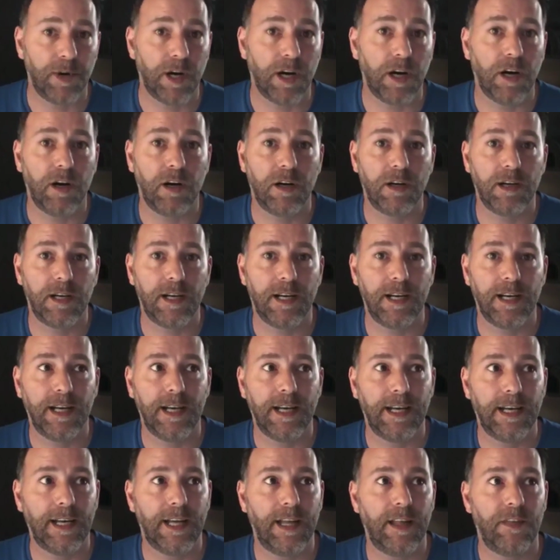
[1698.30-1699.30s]
but
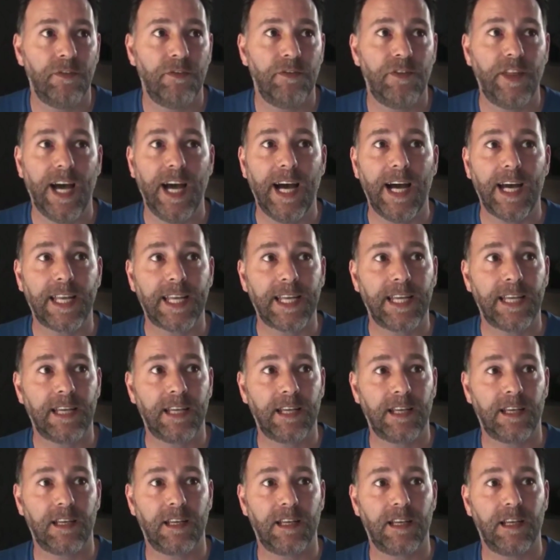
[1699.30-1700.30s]
that
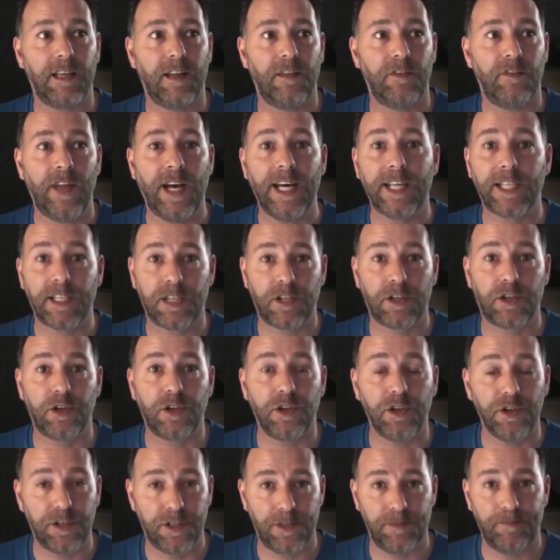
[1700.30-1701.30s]
that's
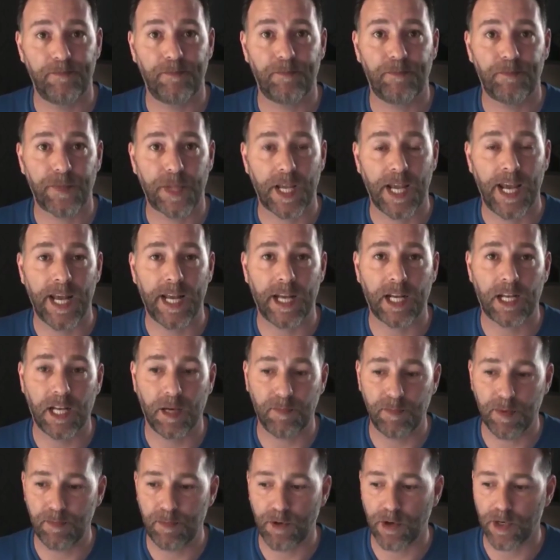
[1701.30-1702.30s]
good and a
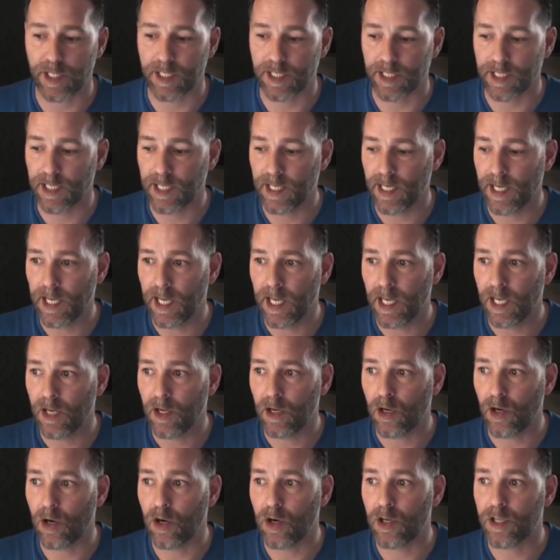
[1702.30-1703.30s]
couple of points
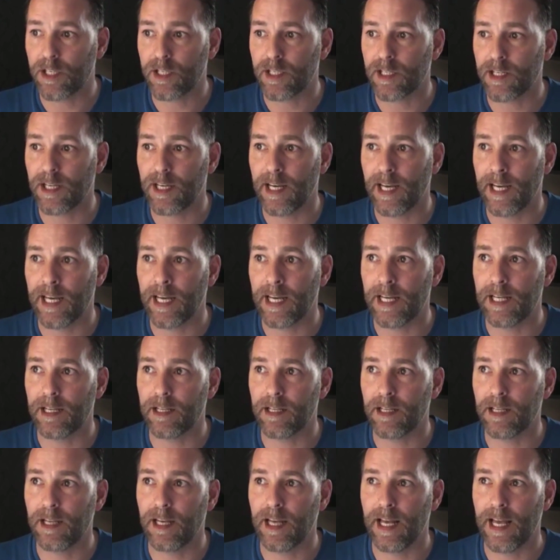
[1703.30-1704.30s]
because uh,
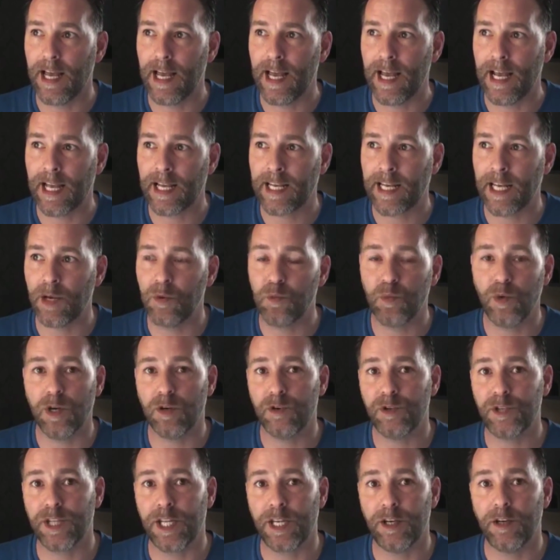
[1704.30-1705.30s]
it kind of
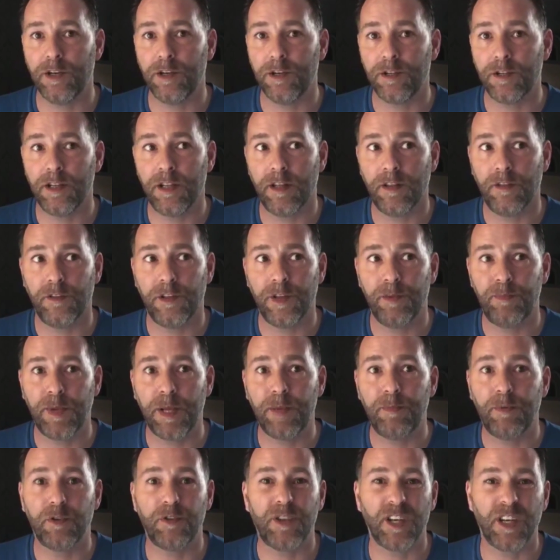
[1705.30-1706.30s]
whittles out the
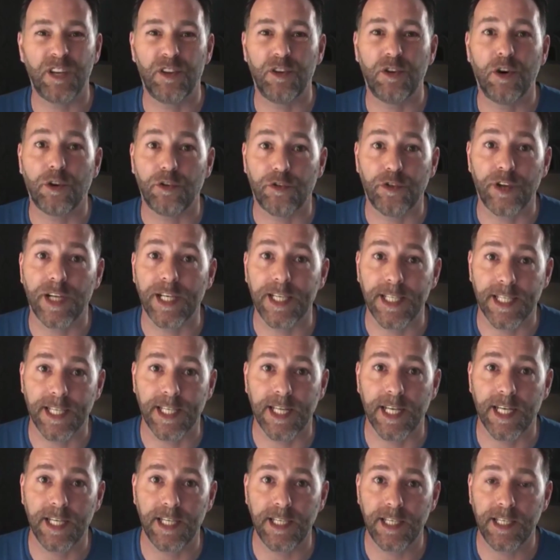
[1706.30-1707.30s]
people that are not really
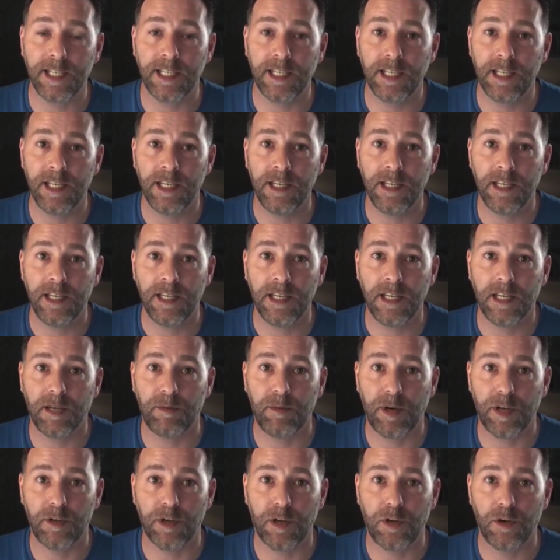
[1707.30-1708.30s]
serious
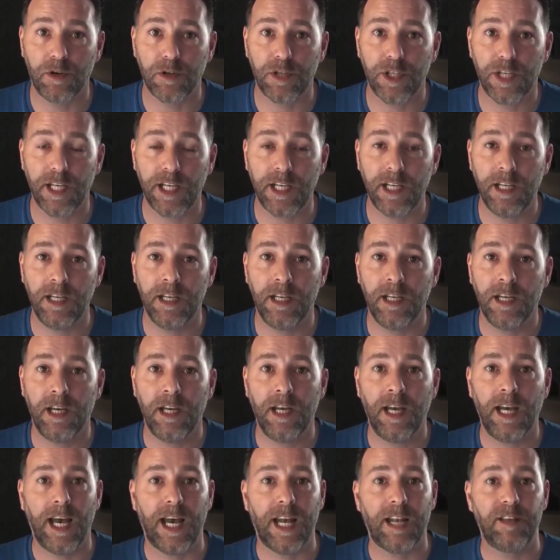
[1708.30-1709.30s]
about the coaching.
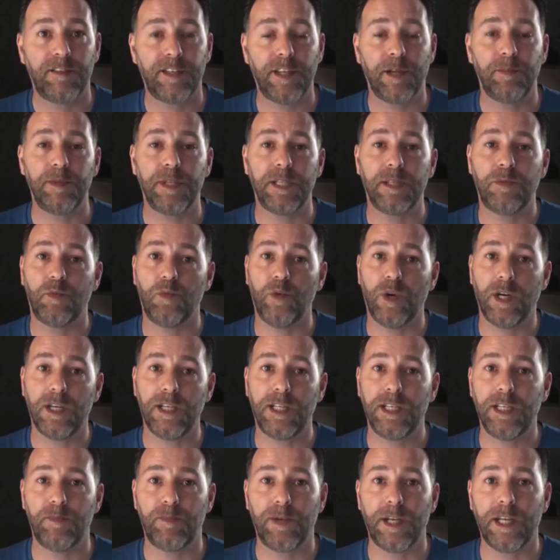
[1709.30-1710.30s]
And if somebody's
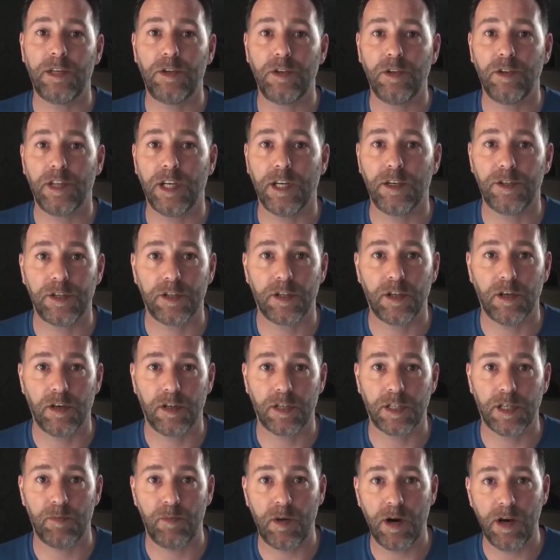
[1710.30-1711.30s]
willing to pay two thousand
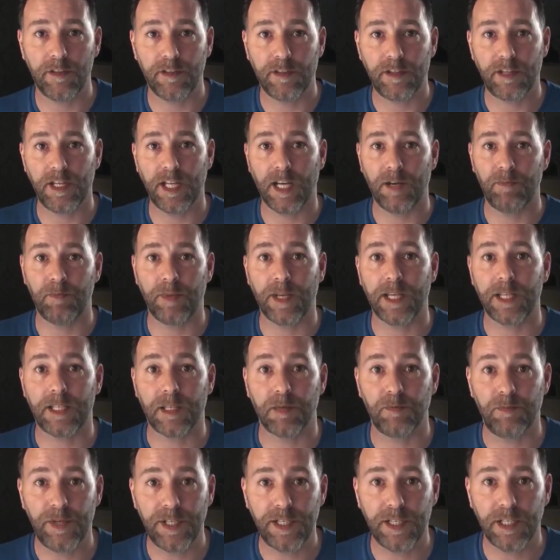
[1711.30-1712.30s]
dollars a month to have me
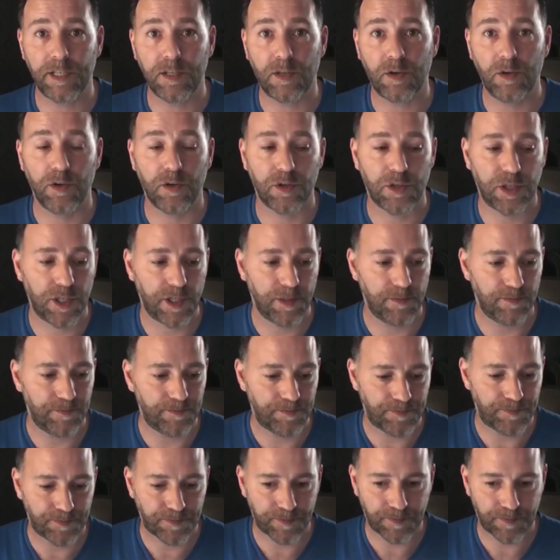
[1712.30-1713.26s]
as a business coach,